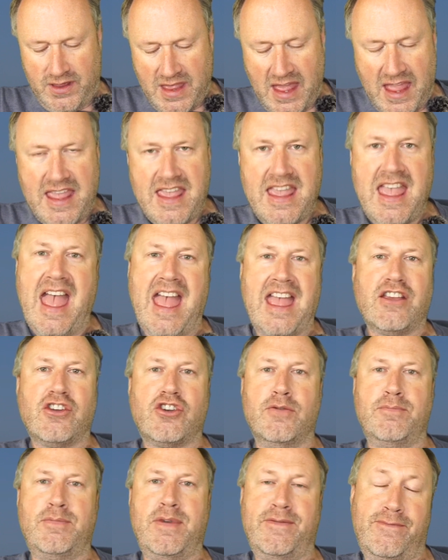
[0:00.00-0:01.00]
they get
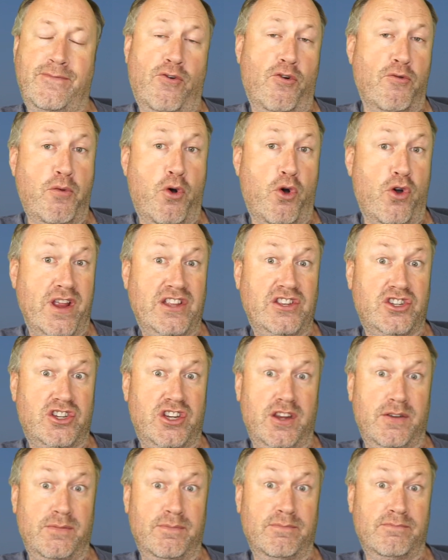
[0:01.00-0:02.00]
could be
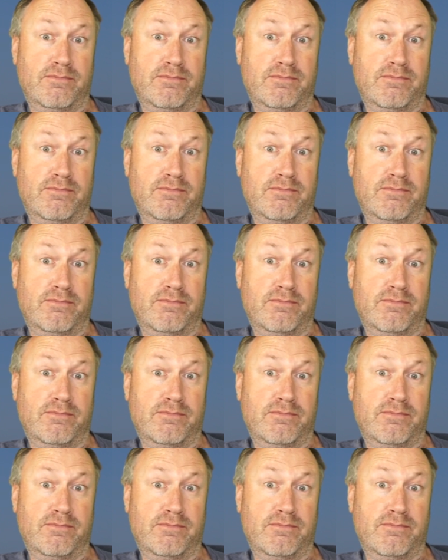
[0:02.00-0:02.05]
4.2.